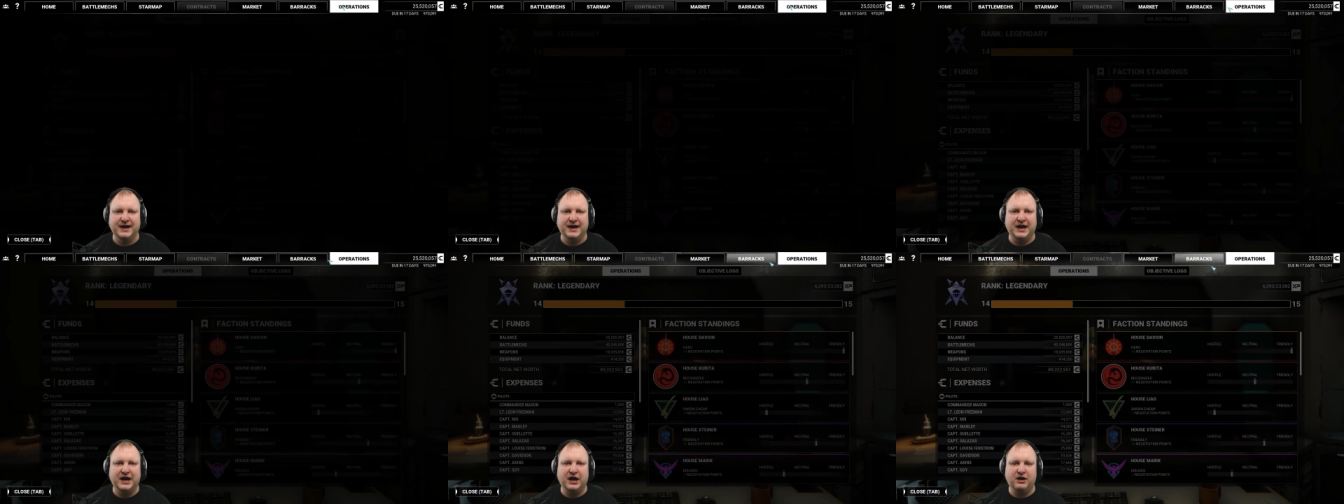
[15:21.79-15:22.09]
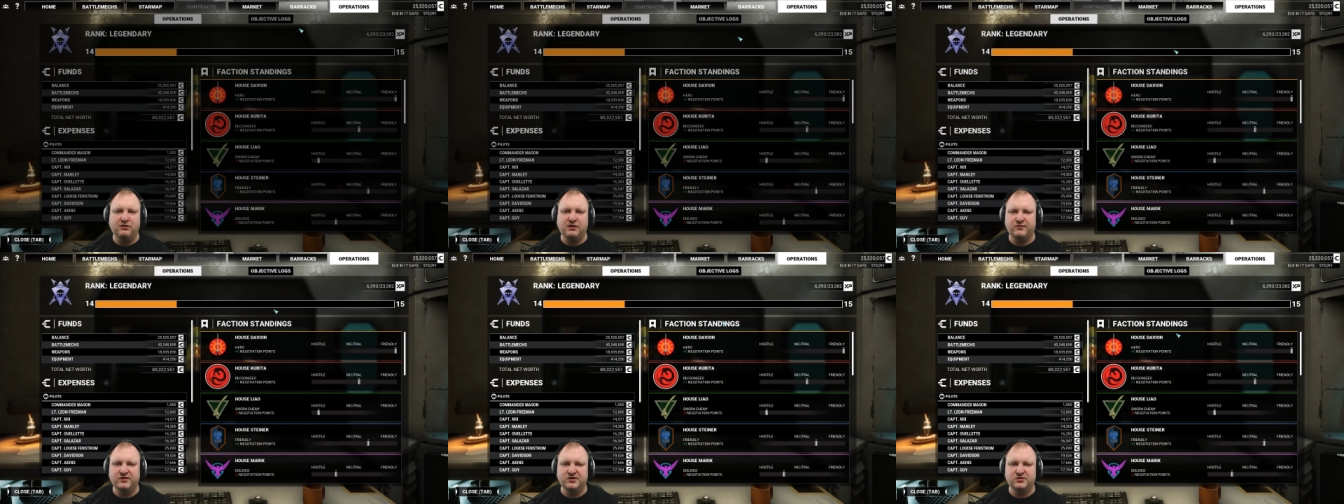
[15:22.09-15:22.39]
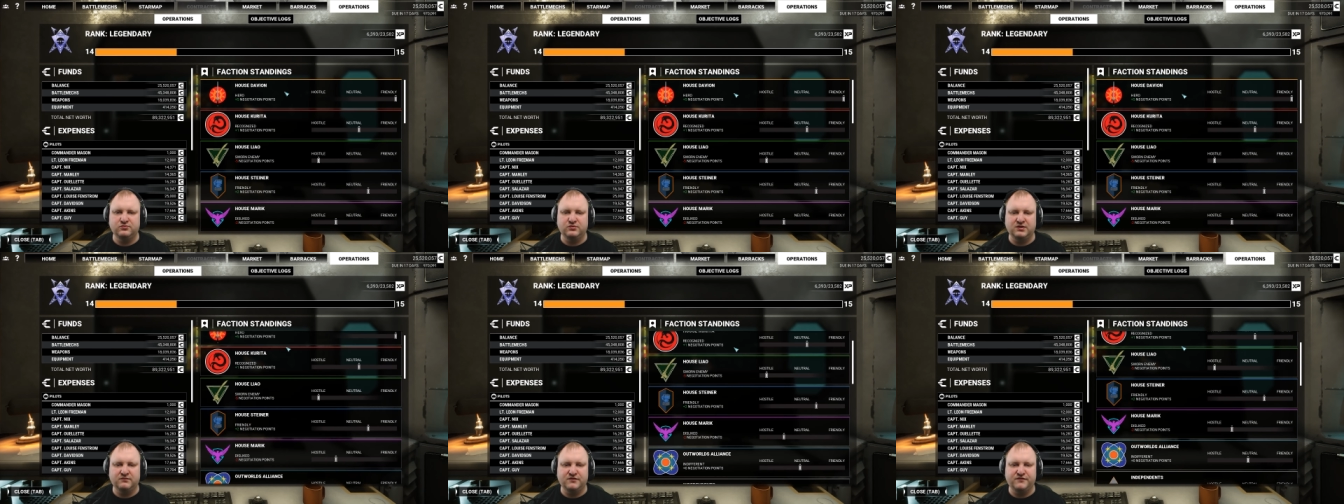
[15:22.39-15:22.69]
How are we
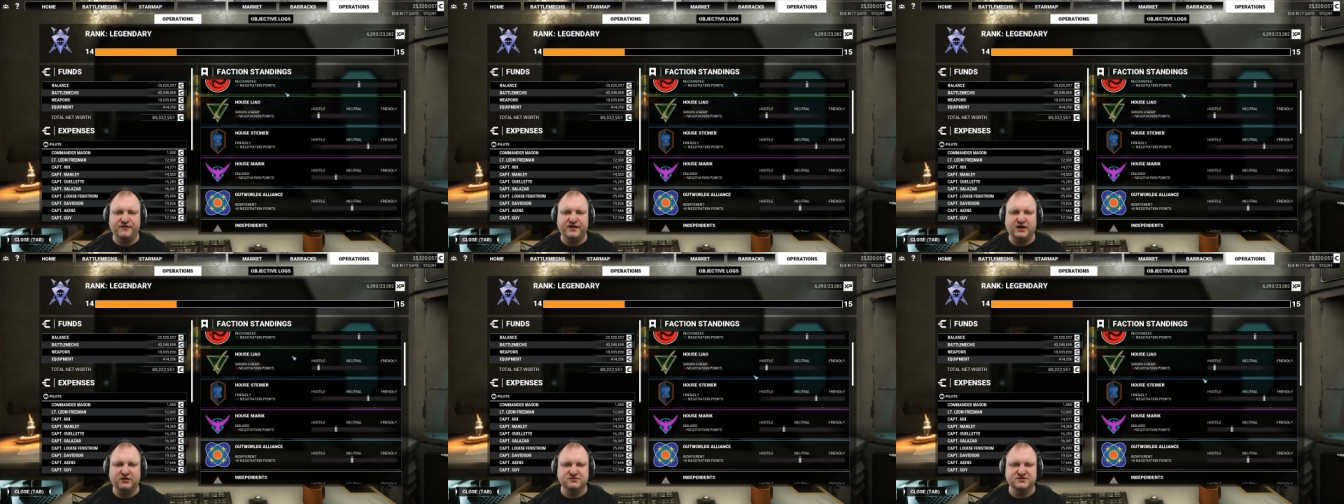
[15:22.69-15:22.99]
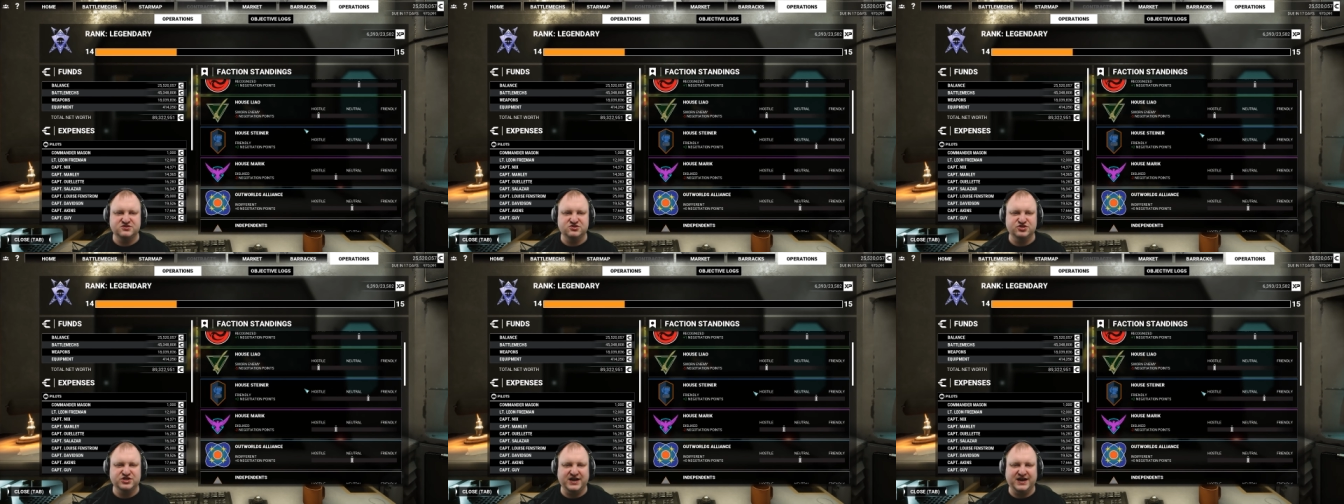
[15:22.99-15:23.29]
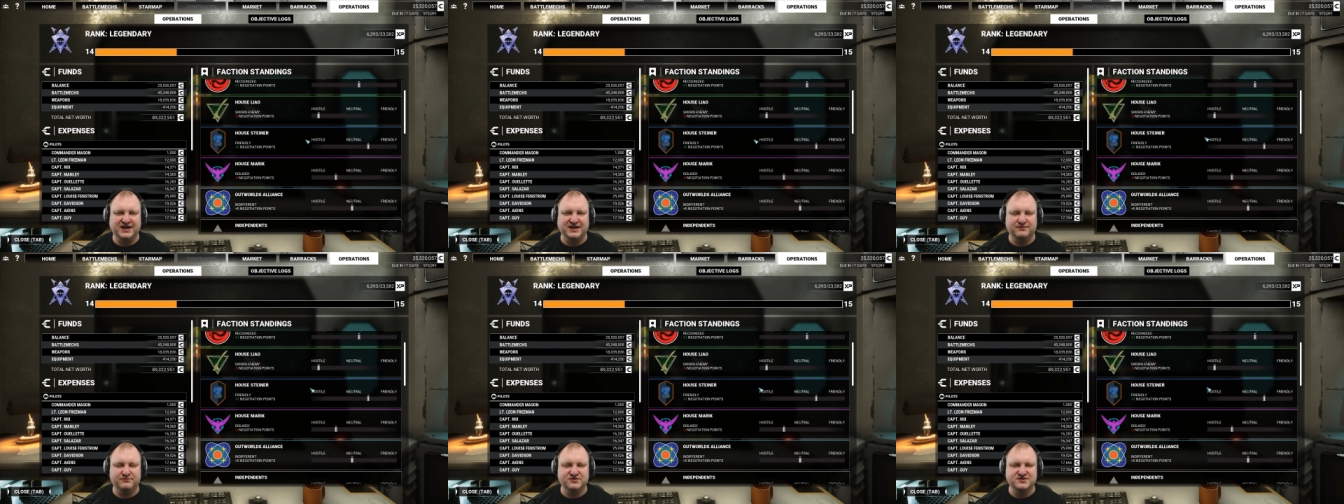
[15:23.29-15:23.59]
doing with House
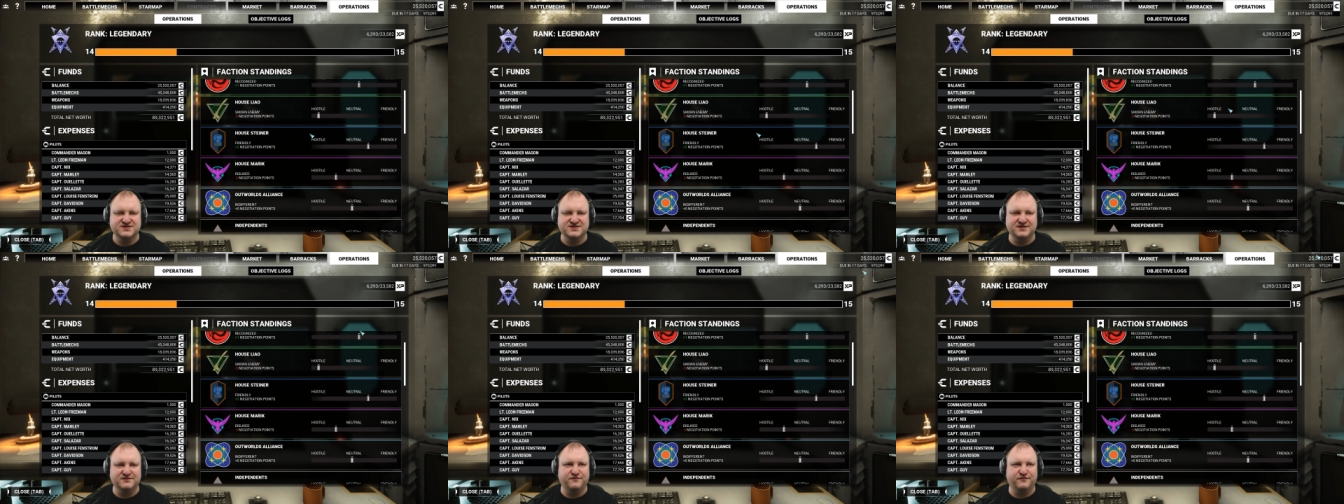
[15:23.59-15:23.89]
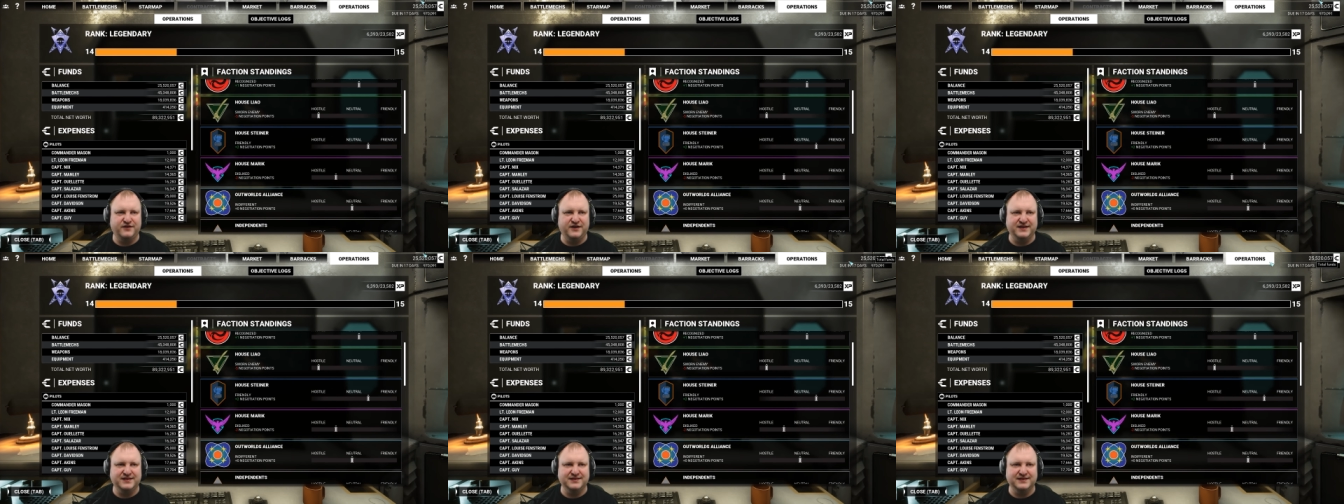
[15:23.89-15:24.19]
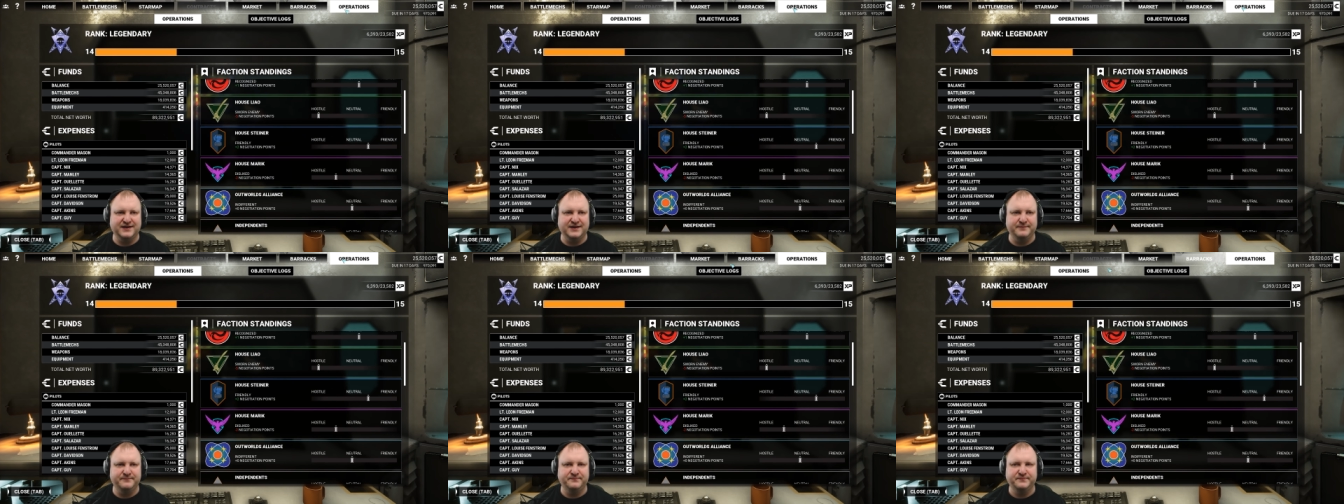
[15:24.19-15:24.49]
Steiner? We're still
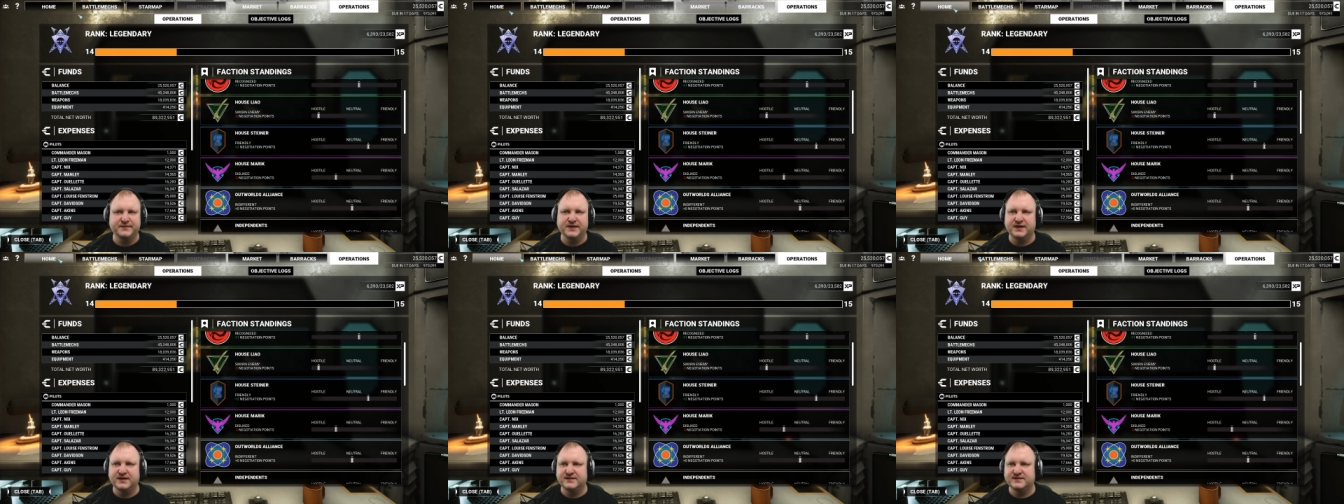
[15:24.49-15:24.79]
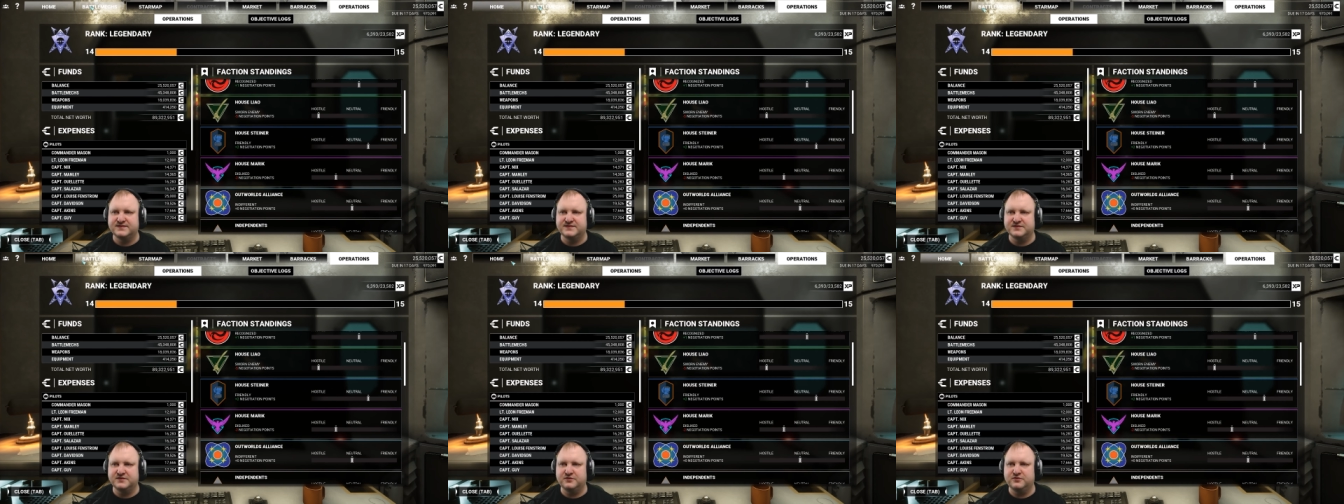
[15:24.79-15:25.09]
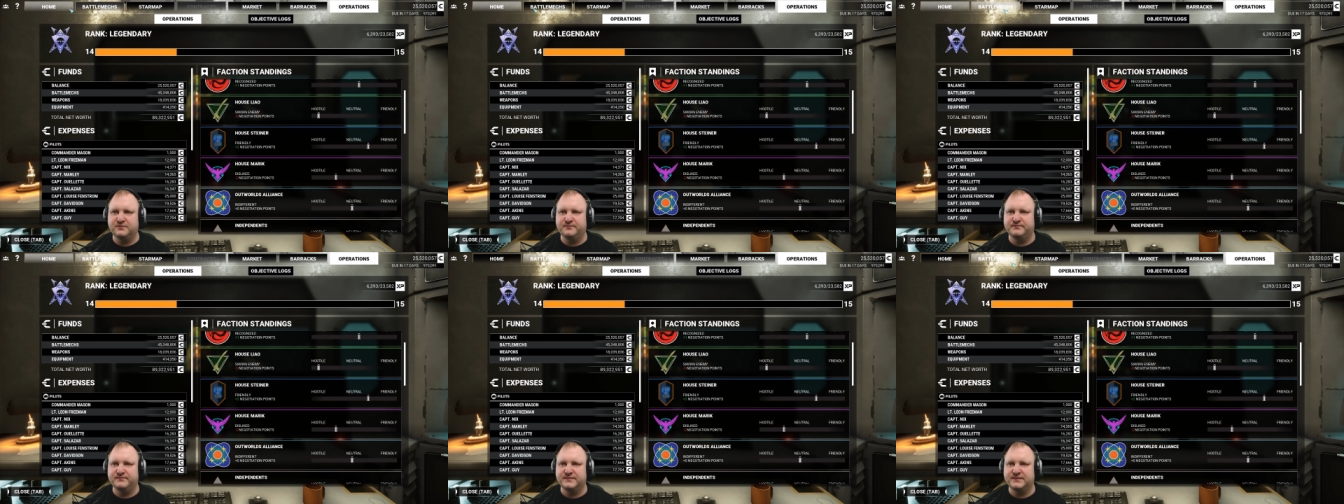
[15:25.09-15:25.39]
friendly,
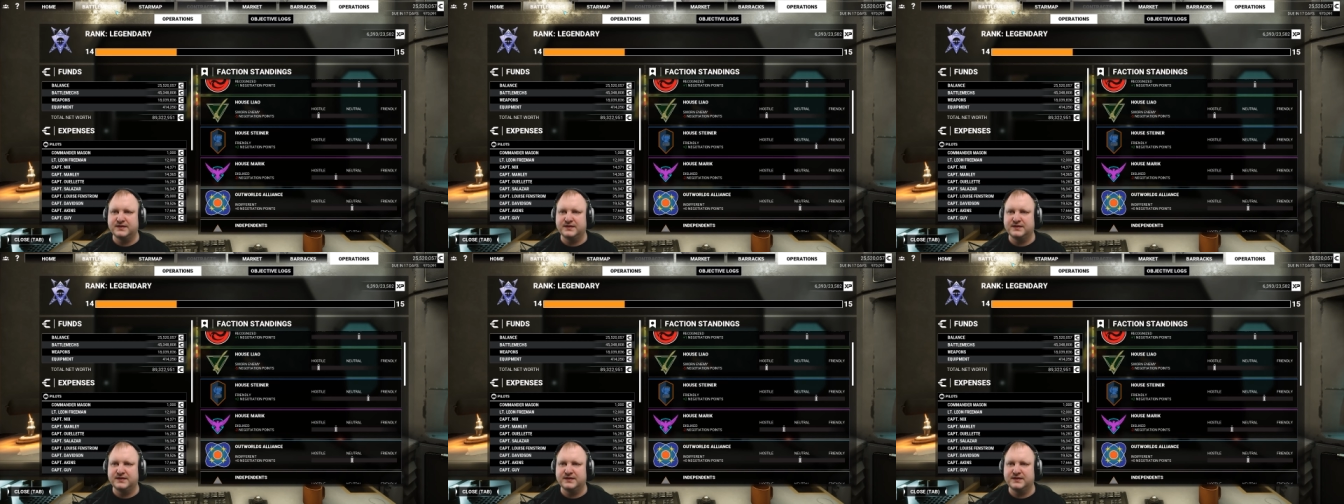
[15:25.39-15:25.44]
so